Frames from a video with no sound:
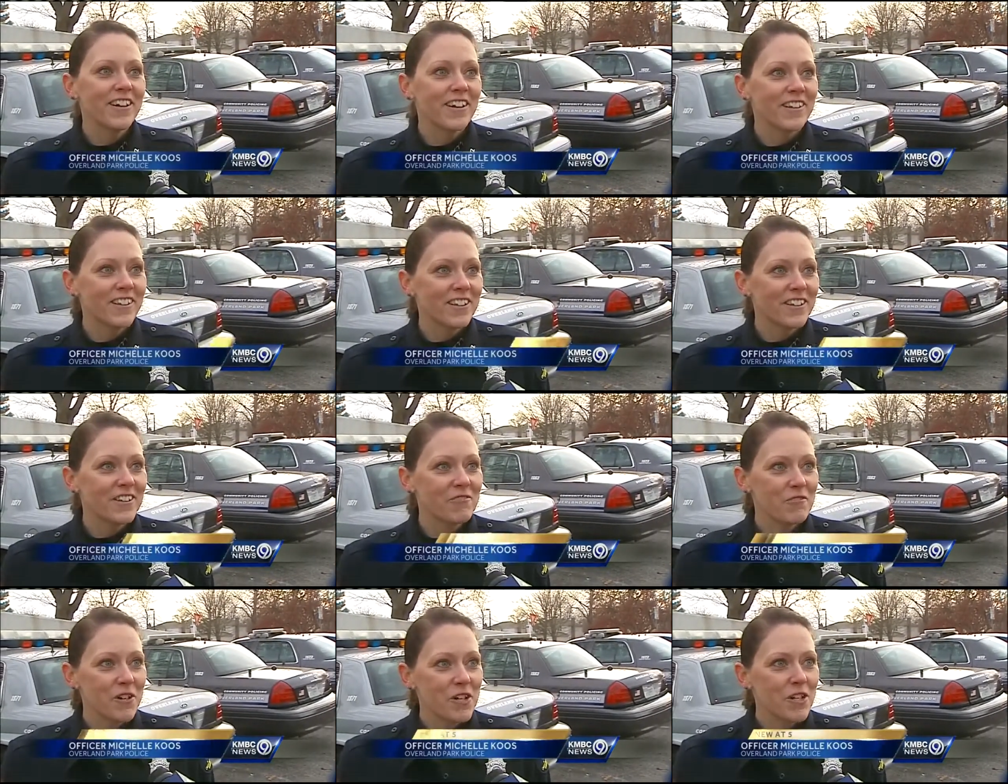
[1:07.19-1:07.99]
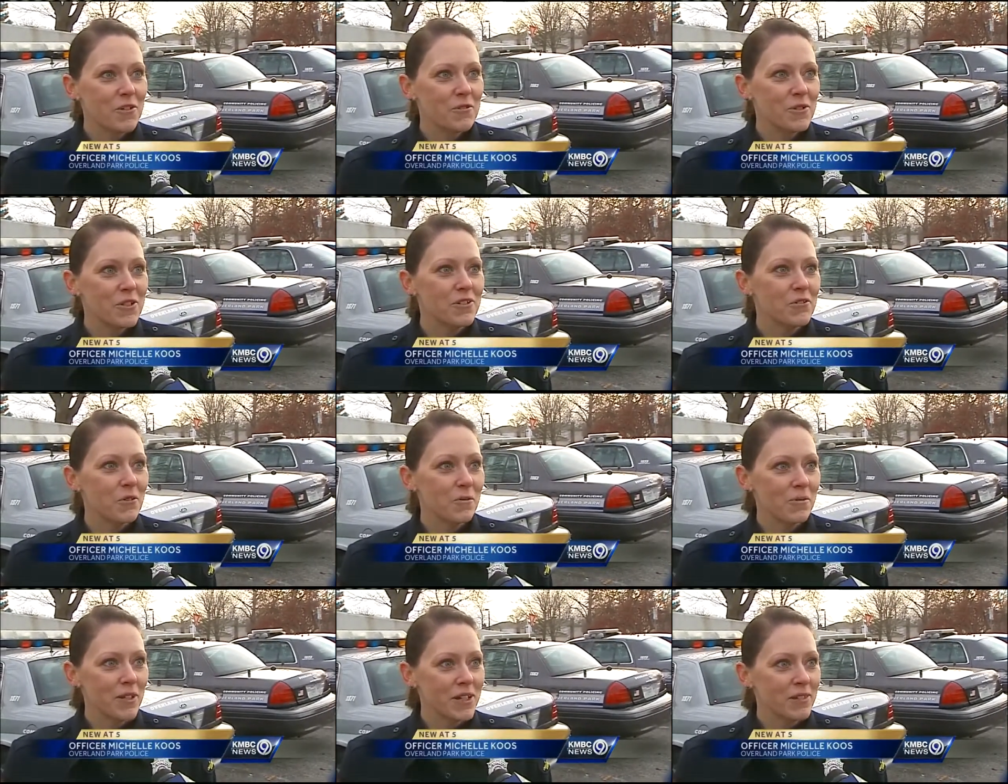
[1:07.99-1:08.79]
I think, than what you would
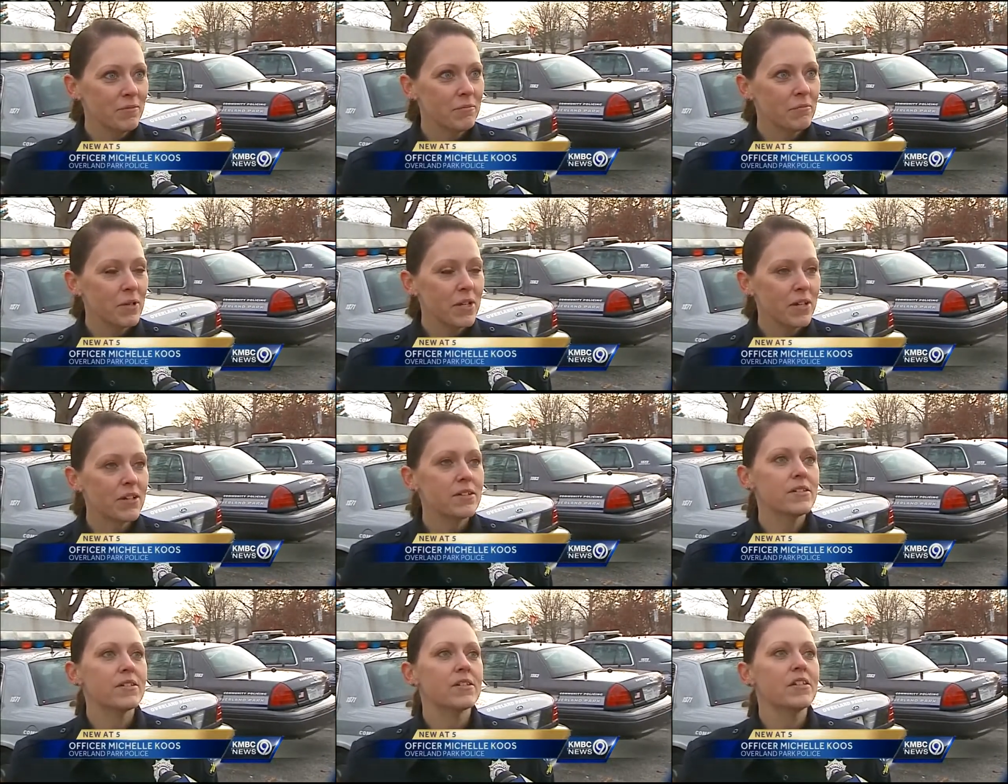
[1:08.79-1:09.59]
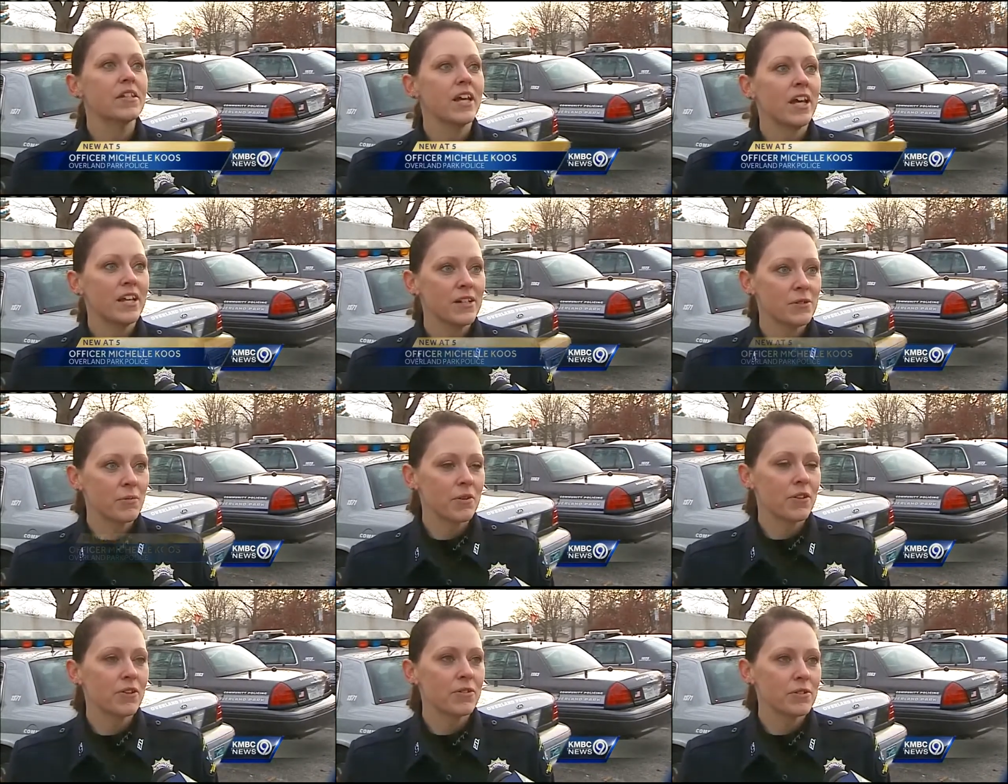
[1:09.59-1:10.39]
normally because it is
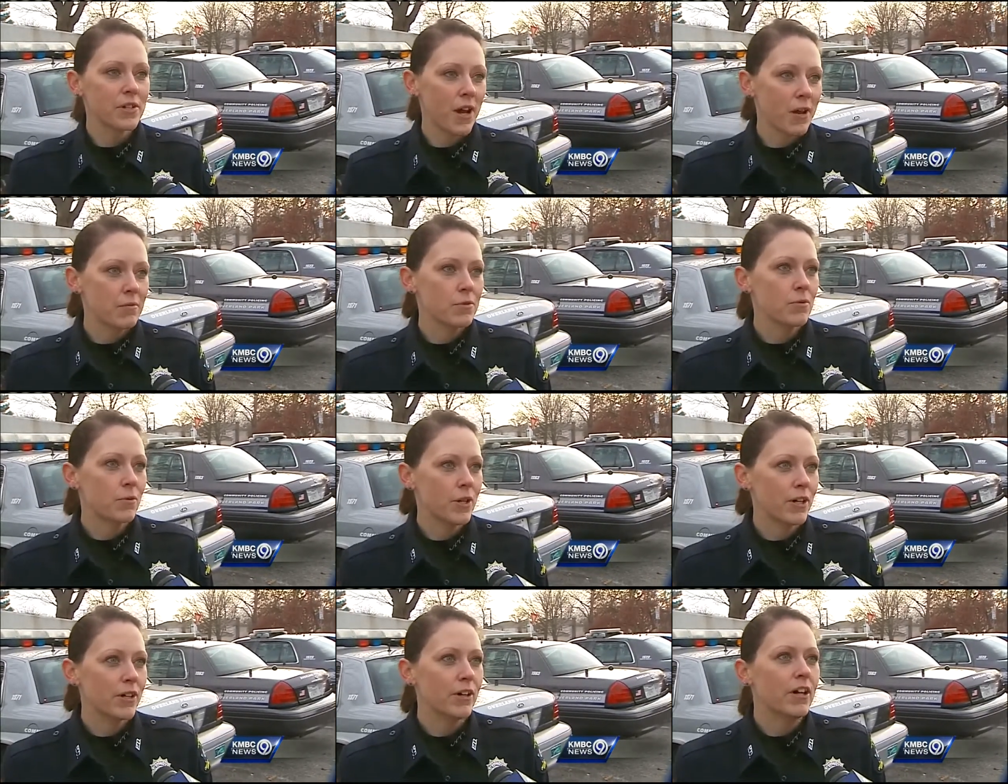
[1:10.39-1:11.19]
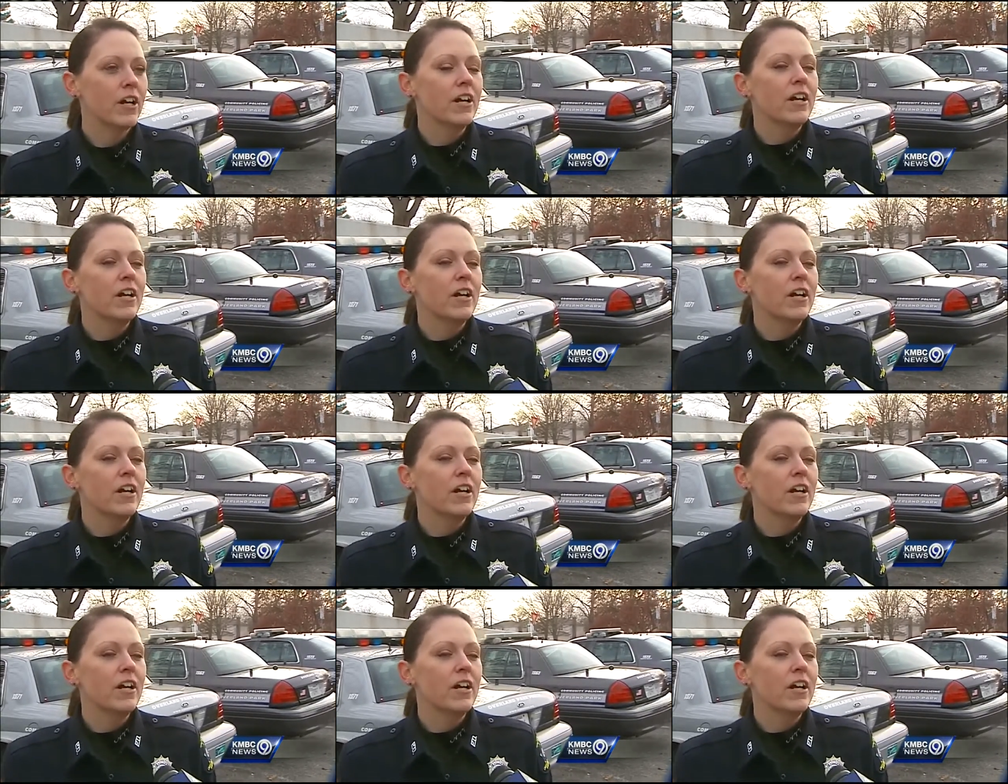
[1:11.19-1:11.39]
one of those times where